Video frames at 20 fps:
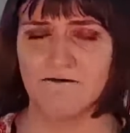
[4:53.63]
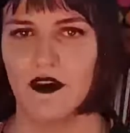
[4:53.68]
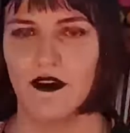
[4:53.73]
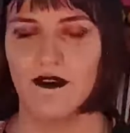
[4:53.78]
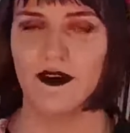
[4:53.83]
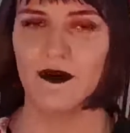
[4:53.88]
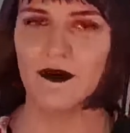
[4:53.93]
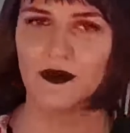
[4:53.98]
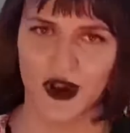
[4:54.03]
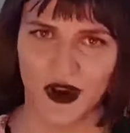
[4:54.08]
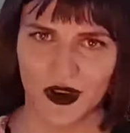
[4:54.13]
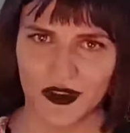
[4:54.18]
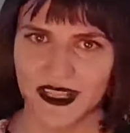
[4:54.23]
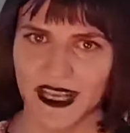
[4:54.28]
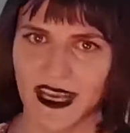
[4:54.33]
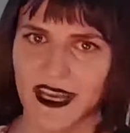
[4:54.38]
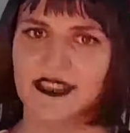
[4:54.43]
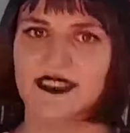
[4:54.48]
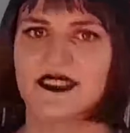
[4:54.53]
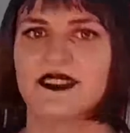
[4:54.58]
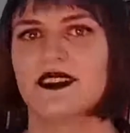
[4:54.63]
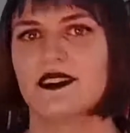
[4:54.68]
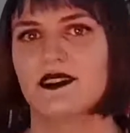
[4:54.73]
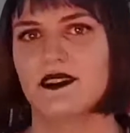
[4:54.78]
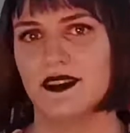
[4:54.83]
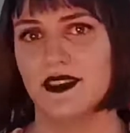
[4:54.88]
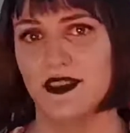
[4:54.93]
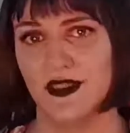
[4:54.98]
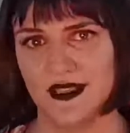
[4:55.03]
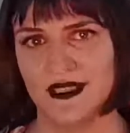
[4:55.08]
From
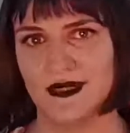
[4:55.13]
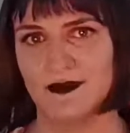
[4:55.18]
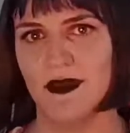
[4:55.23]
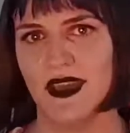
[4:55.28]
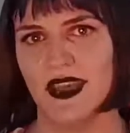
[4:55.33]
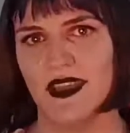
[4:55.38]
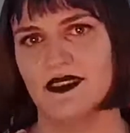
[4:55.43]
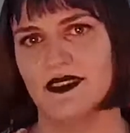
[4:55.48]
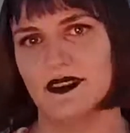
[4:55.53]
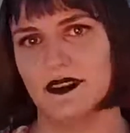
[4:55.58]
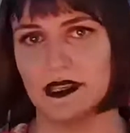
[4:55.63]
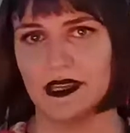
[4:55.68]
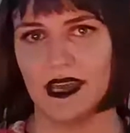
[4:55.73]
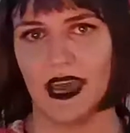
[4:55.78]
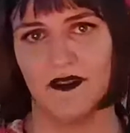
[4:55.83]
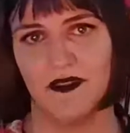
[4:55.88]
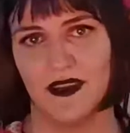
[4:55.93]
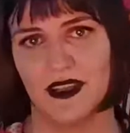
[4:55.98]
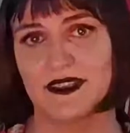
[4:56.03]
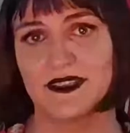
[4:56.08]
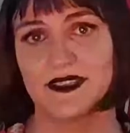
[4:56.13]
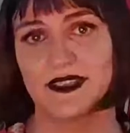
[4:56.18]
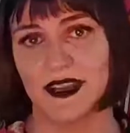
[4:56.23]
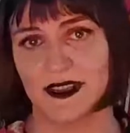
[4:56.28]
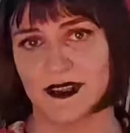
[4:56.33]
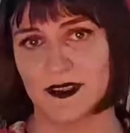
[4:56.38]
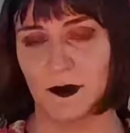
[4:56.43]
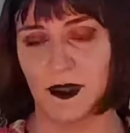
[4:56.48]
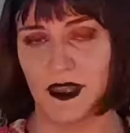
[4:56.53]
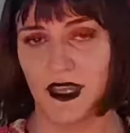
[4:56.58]
context, this meant, having
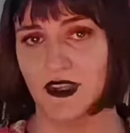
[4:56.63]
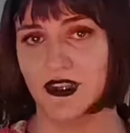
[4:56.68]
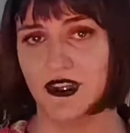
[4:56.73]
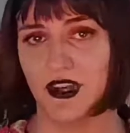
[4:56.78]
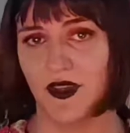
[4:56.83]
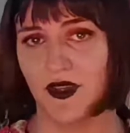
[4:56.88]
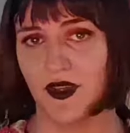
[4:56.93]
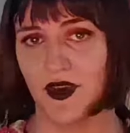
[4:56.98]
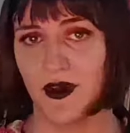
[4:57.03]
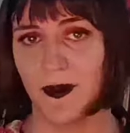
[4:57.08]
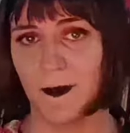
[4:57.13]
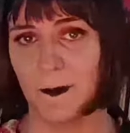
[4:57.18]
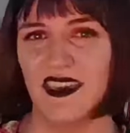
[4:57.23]
sex with each other.